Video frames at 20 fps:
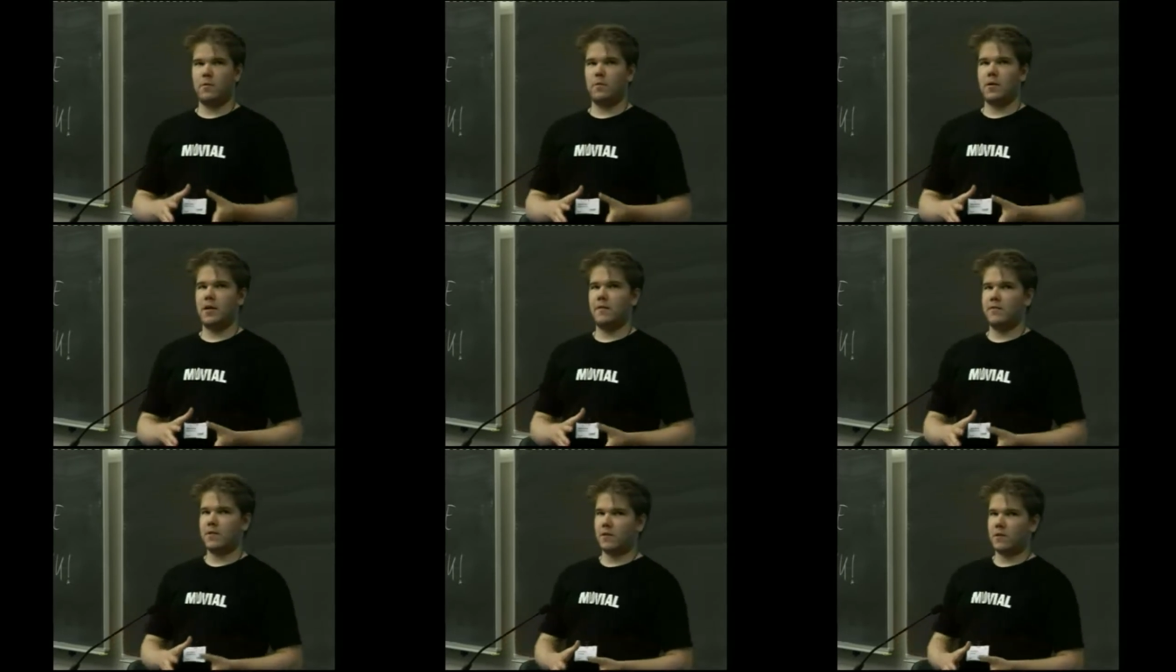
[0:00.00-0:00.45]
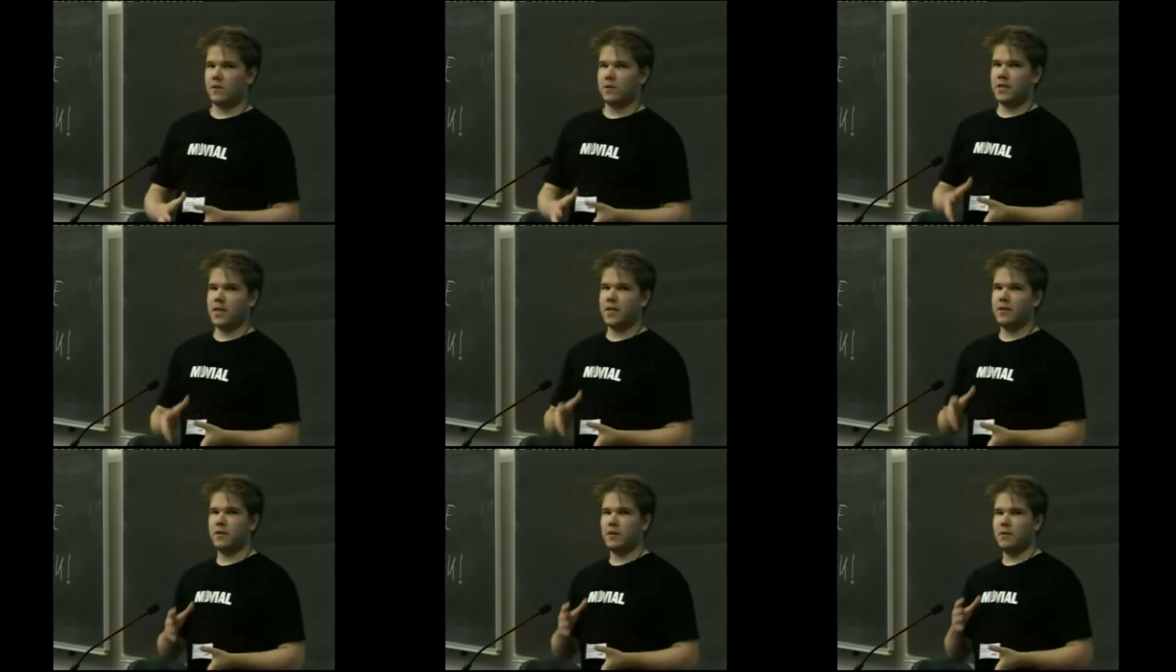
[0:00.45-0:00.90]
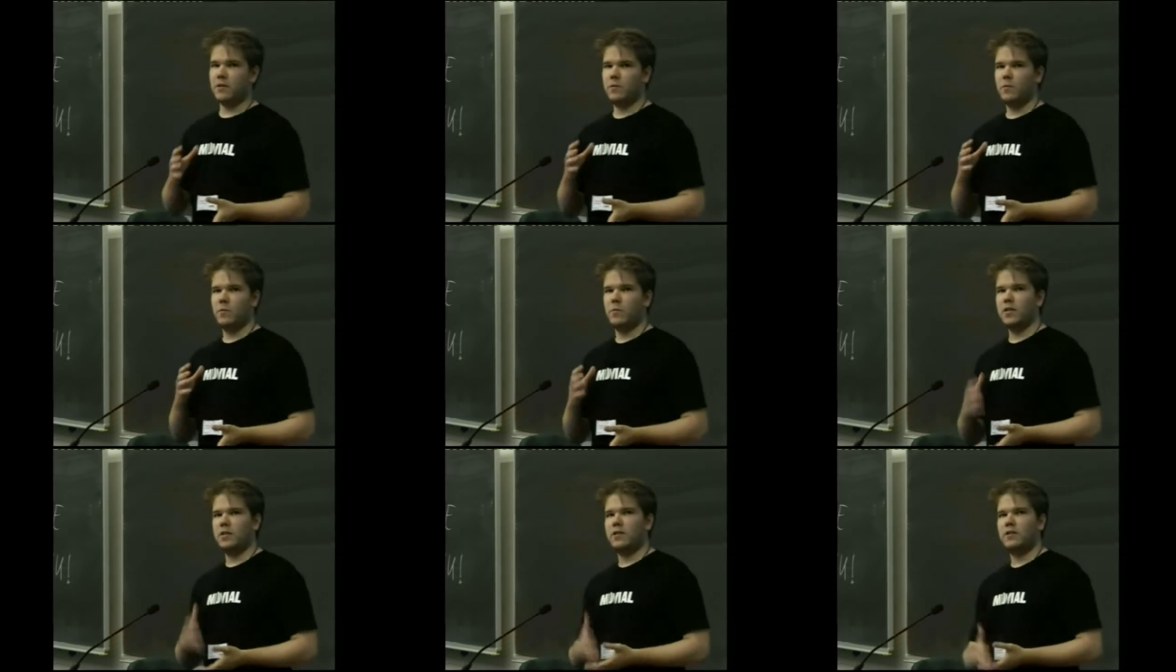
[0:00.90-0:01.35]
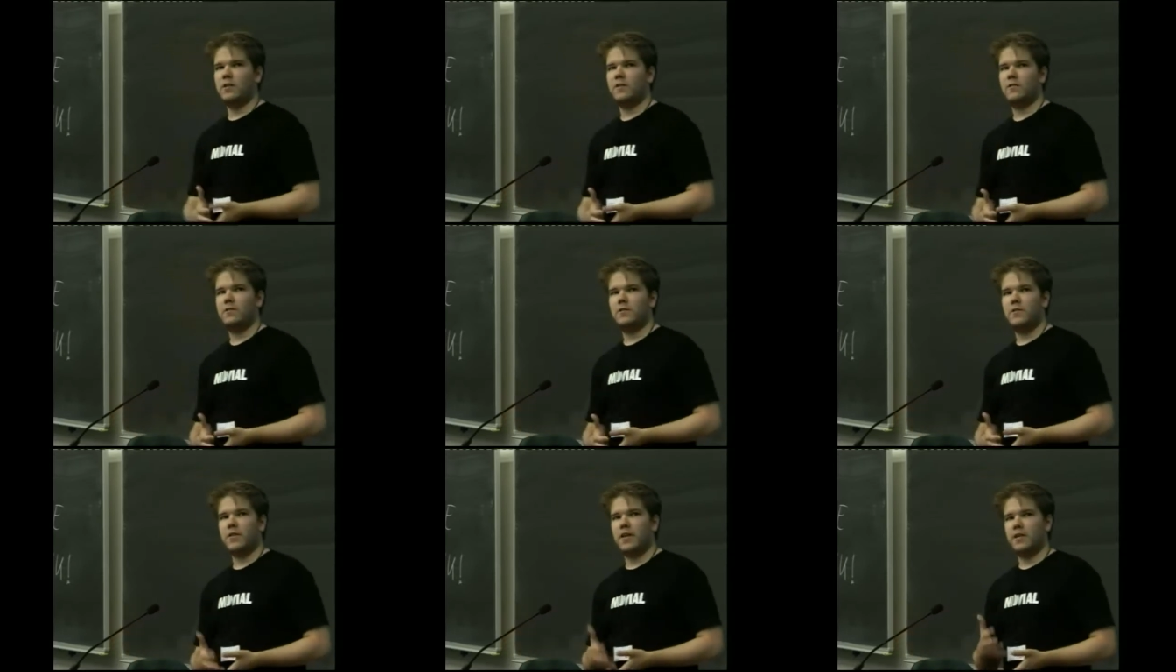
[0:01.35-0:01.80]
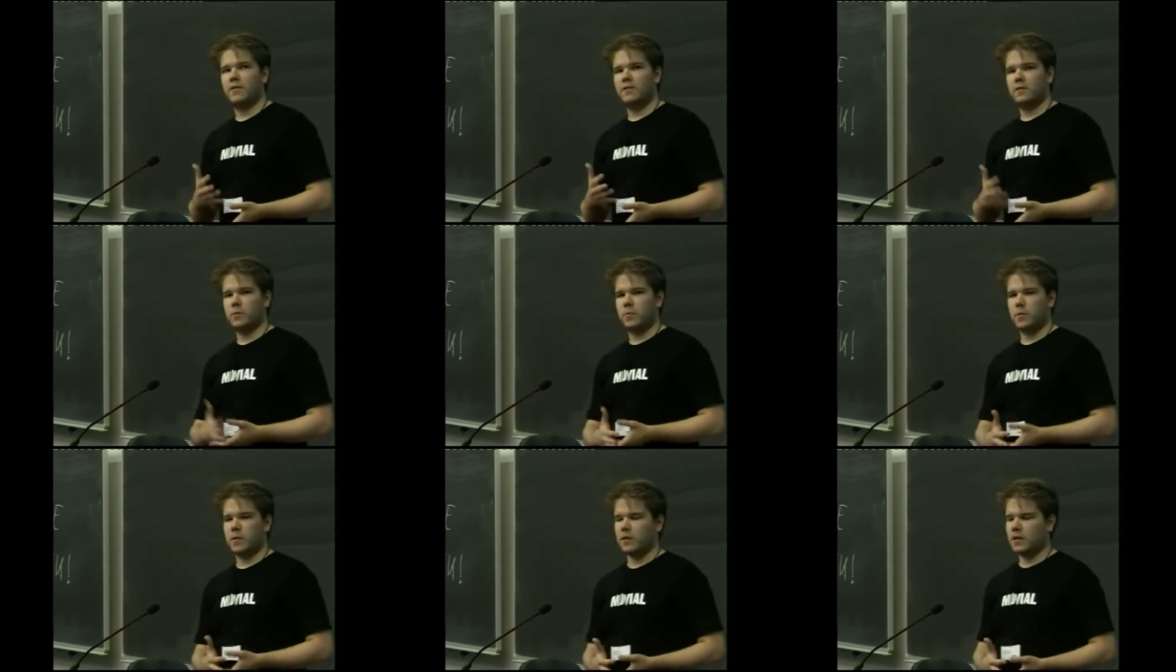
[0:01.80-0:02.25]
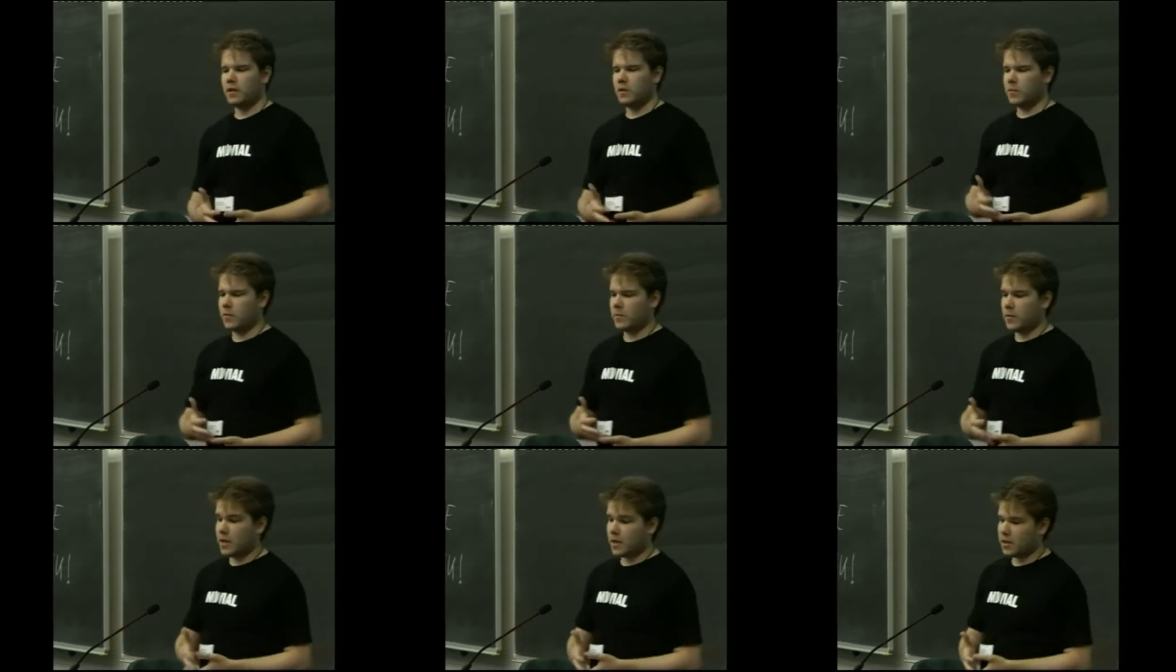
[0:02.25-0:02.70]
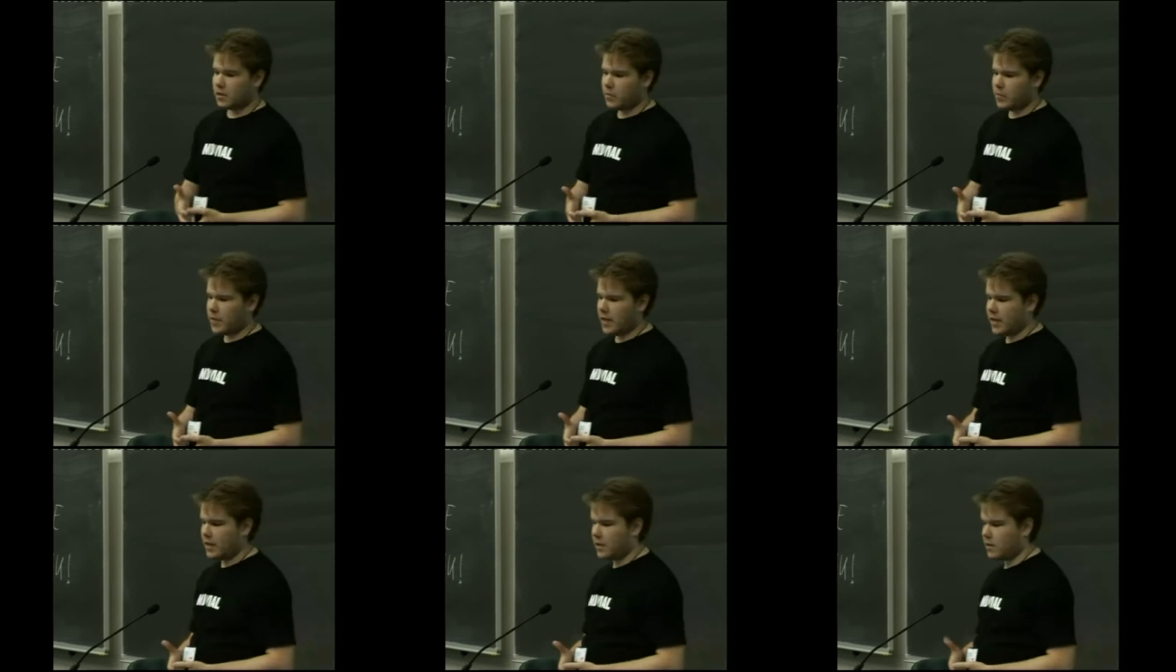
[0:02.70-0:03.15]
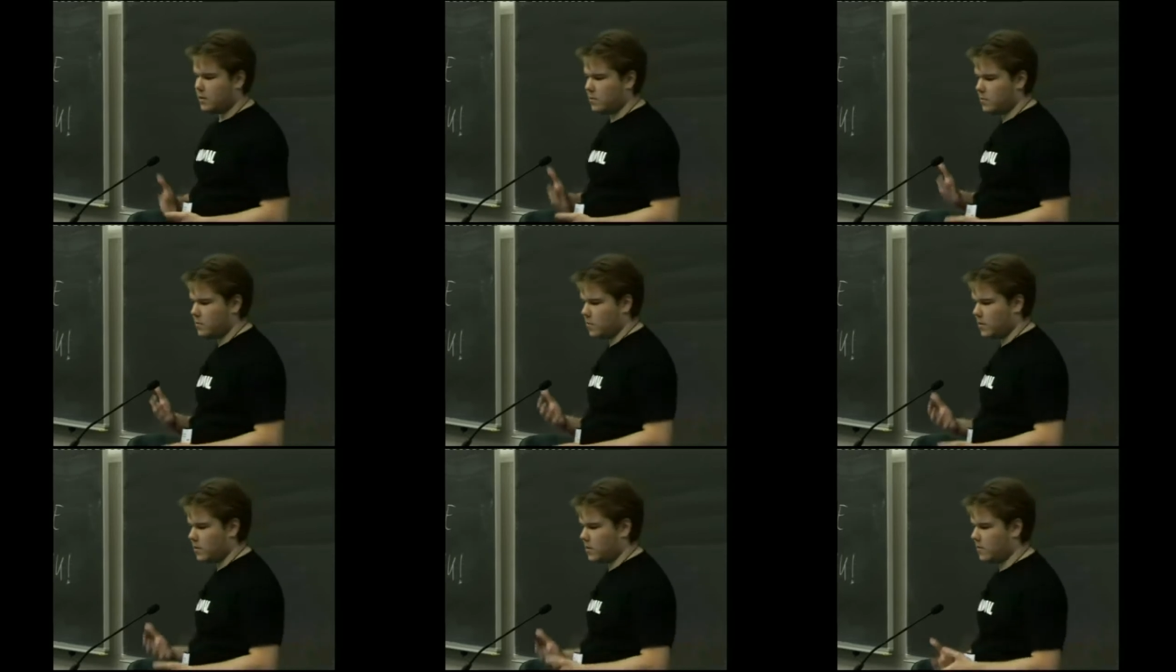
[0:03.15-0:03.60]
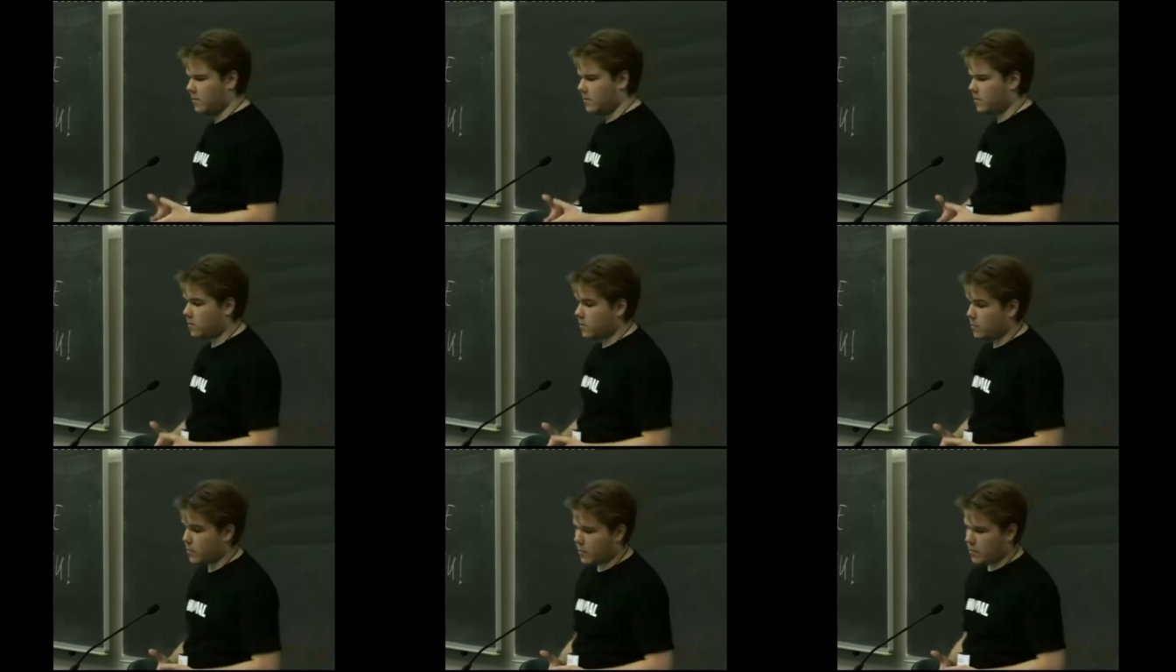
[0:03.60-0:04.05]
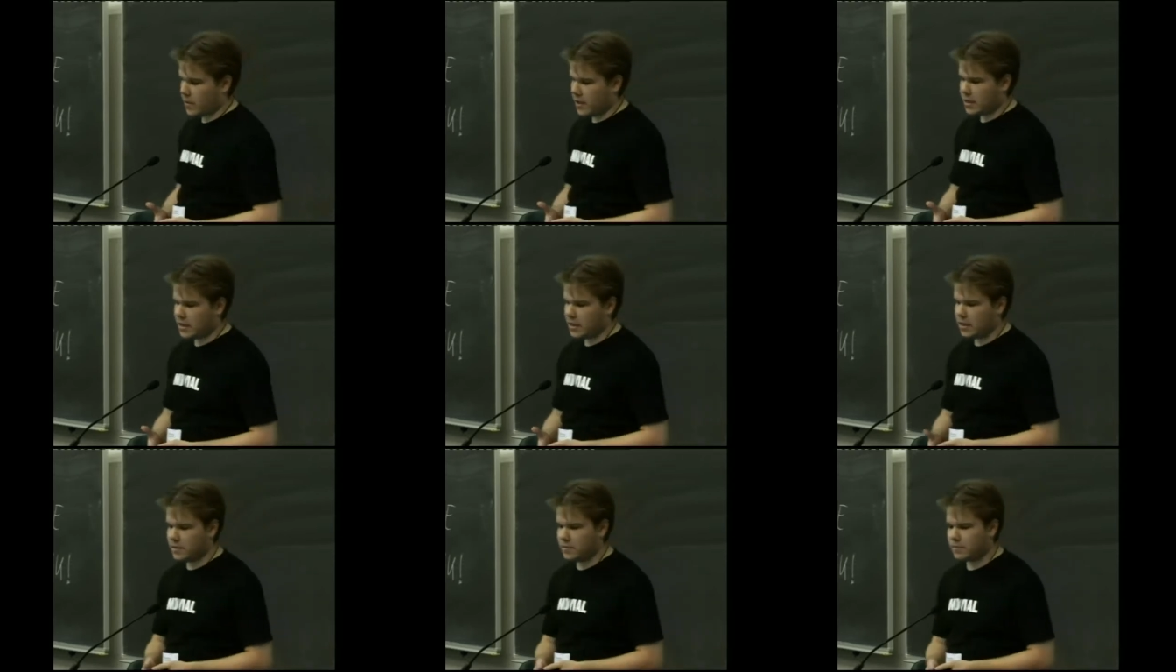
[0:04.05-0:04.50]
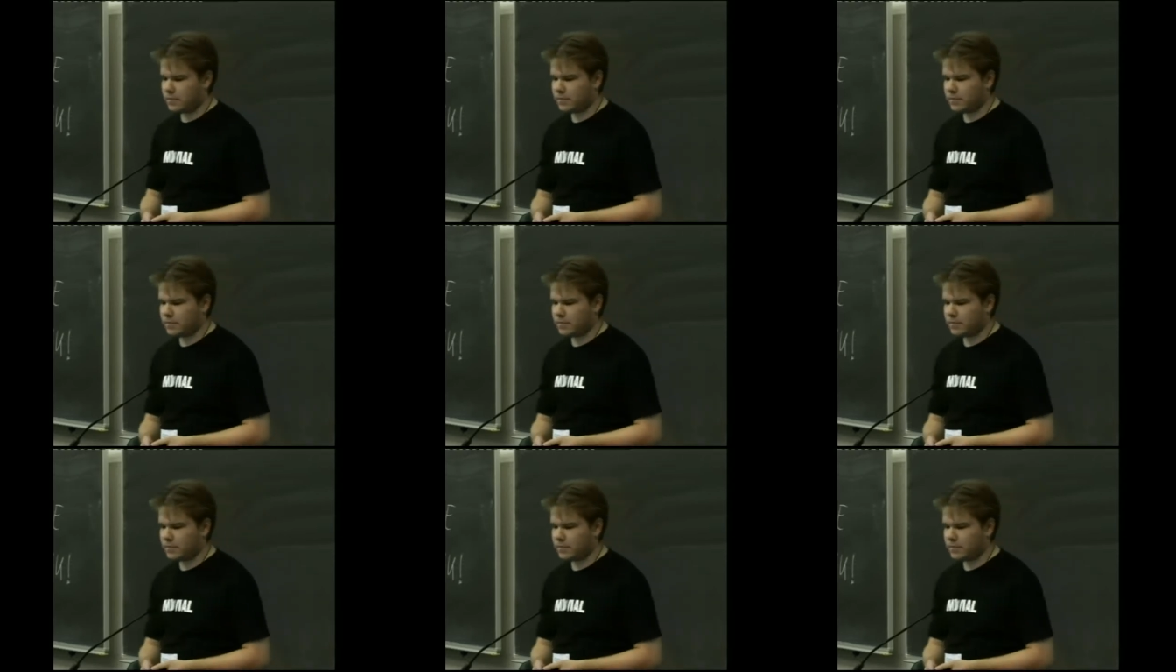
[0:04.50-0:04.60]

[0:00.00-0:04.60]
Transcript: we have to consider what sort of trade-offs we are we willing to make what sort of compromises.